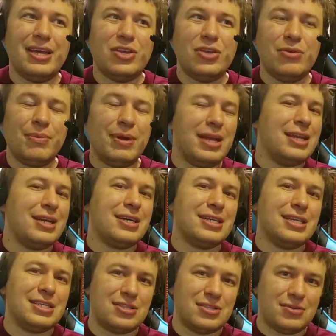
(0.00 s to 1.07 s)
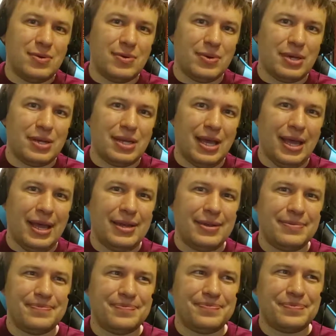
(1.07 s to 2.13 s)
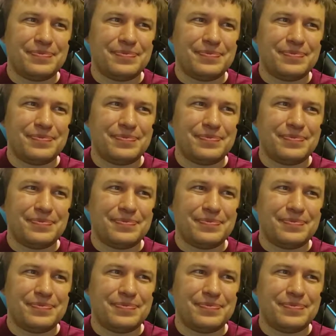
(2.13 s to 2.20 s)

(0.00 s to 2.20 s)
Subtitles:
you might not get through it. And